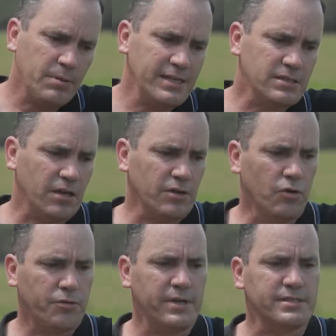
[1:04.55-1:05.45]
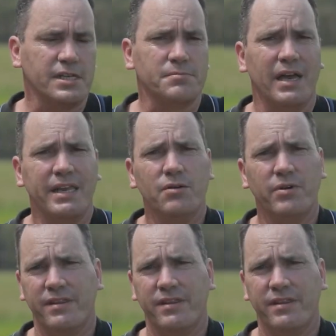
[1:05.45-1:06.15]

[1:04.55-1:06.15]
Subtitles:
a place like northwest Tasmania,